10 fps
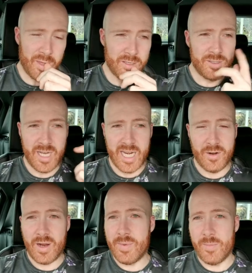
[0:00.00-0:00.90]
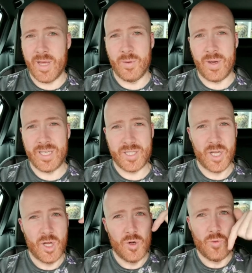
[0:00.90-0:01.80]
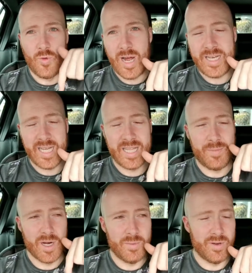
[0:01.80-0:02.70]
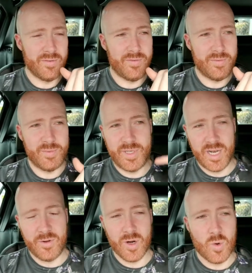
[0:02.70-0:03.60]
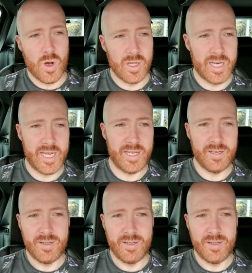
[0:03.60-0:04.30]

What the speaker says: Saudi Arabia, by the way, is right down the bottom of gender equality